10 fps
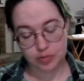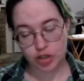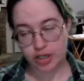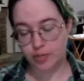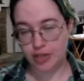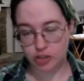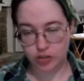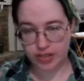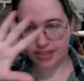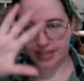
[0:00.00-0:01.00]
Trying to
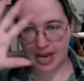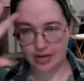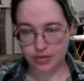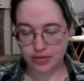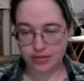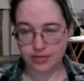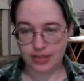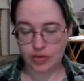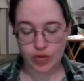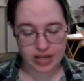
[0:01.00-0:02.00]
picture this now.
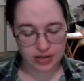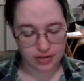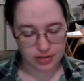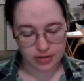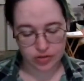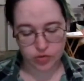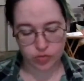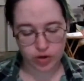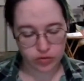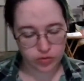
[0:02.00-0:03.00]
Like, wait, there's a
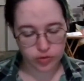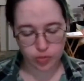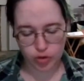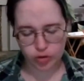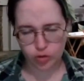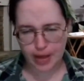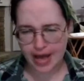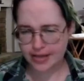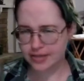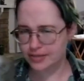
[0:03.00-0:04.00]
road through the Morgul
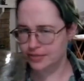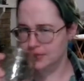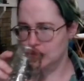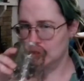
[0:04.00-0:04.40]
Pass?